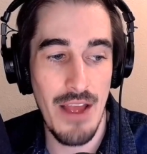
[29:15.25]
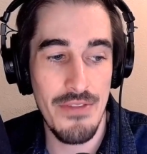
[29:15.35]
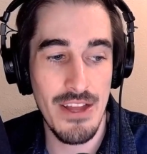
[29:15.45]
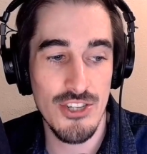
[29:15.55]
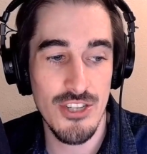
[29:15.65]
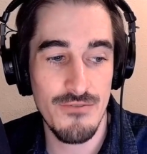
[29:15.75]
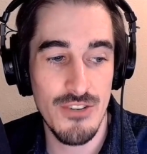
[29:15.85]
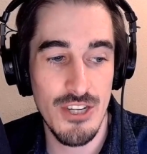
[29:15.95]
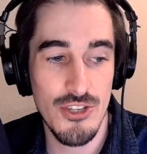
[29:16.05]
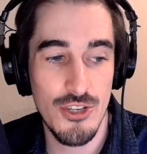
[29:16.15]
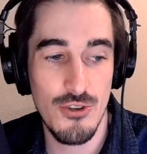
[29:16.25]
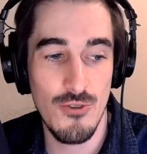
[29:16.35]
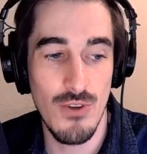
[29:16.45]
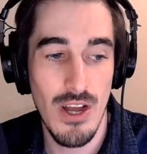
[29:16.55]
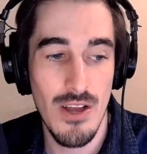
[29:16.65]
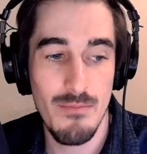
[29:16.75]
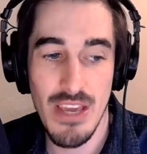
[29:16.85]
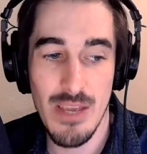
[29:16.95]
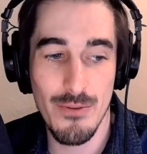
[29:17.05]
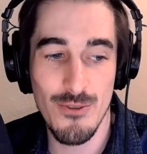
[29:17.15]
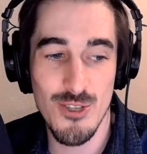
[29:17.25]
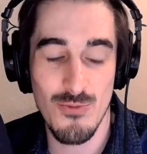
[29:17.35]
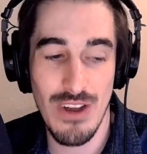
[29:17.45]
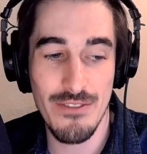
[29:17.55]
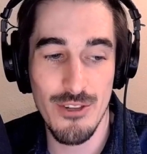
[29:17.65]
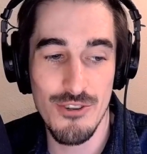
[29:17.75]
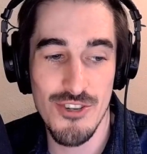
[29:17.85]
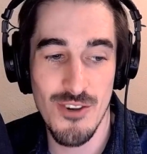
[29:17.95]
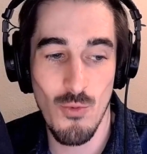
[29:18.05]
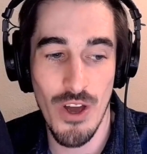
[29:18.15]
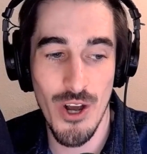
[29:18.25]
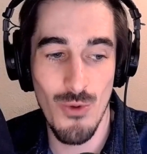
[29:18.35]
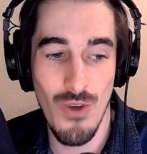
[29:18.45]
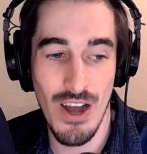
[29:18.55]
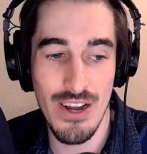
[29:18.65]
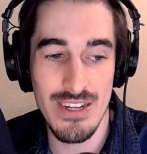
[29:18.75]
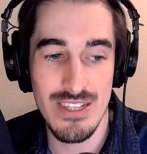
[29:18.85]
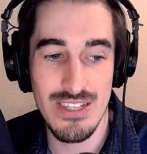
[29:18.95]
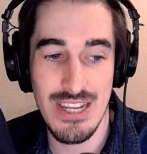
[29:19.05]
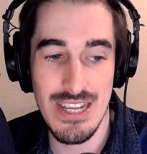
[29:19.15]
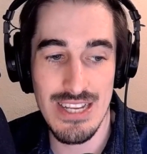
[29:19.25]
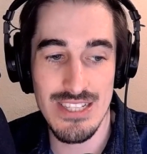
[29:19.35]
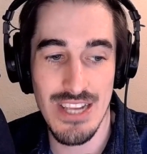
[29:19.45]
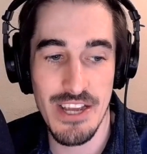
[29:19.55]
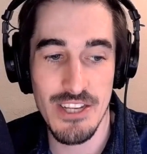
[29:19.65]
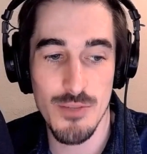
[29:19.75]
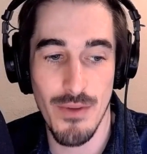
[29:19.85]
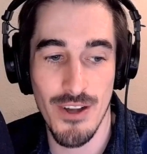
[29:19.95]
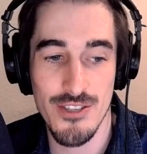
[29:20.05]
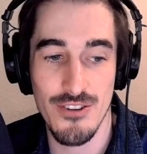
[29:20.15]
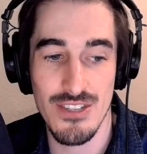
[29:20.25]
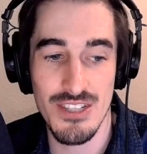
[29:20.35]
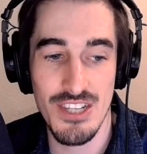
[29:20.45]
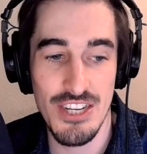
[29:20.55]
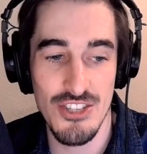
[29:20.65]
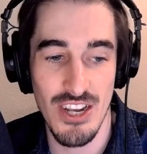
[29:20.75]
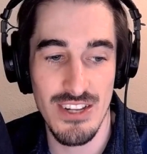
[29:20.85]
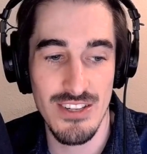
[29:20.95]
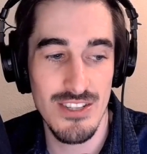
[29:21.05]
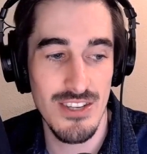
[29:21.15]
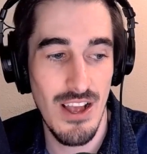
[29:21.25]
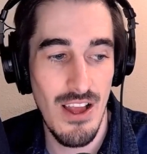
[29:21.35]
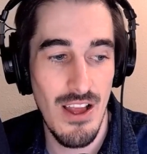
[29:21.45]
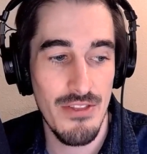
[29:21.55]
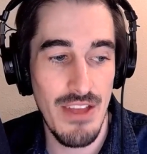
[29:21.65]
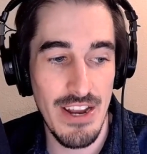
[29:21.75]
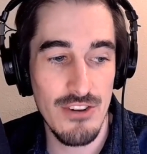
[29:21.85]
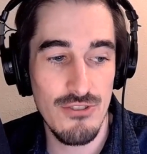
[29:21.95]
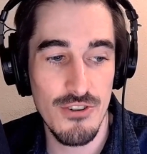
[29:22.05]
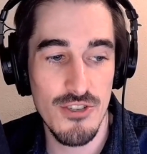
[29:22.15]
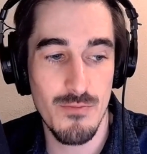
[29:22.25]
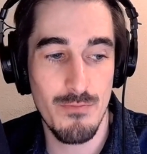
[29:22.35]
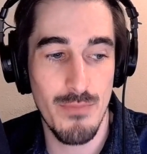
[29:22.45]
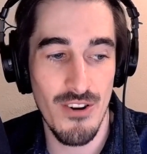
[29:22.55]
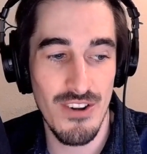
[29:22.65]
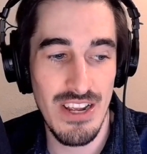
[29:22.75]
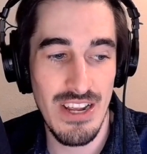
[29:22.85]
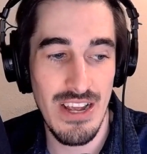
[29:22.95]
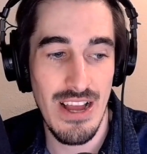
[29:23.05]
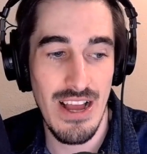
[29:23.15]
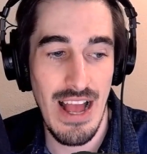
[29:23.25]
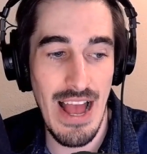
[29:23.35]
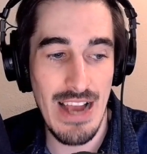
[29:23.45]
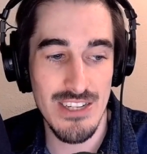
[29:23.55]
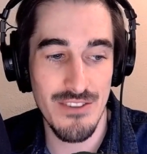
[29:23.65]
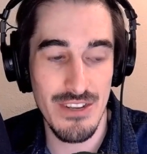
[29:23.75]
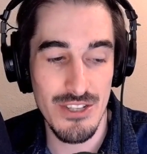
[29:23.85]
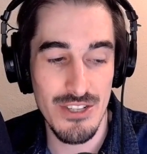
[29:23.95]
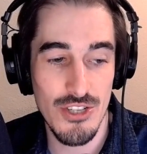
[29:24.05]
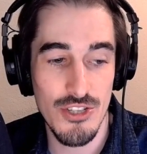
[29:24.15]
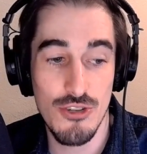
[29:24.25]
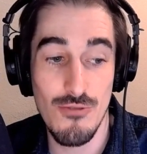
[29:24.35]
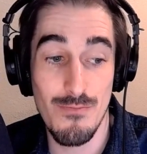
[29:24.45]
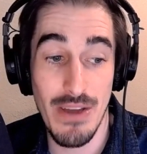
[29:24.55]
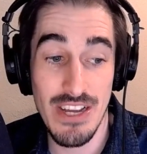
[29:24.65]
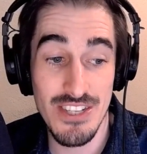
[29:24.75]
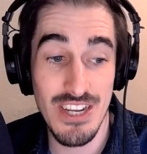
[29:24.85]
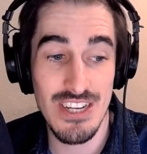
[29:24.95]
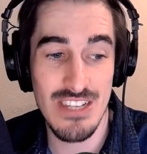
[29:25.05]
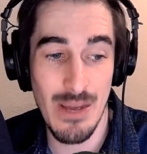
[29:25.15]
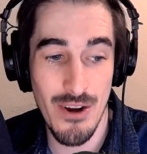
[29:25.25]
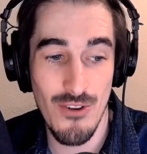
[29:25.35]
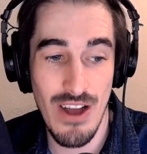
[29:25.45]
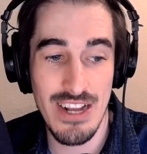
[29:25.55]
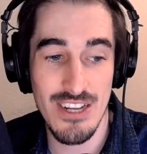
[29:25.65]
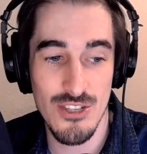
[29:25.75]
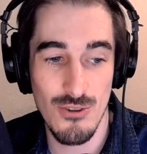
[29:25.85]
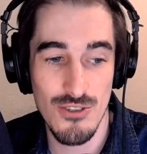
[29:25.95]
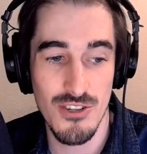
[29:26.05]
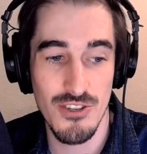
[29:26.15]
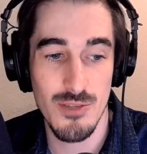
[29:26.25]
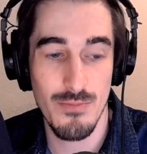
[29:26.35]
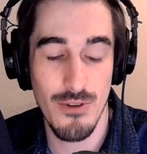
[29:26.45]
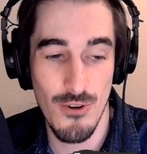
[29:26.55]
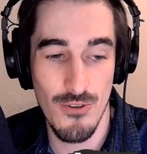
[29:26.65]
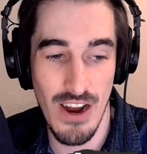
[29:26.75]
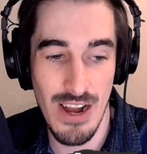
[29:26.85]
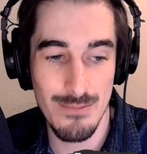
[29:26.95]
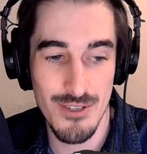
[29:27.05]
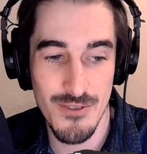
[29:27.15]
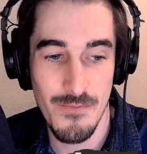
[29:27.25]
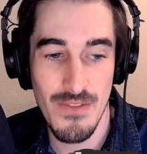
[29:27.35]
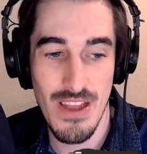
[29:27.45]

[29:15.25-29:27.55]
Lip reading: and then shifted to People's Revolution 101 DSA-sponsored teach-ins that introduced Bernie activists to basic democratic socialist programs.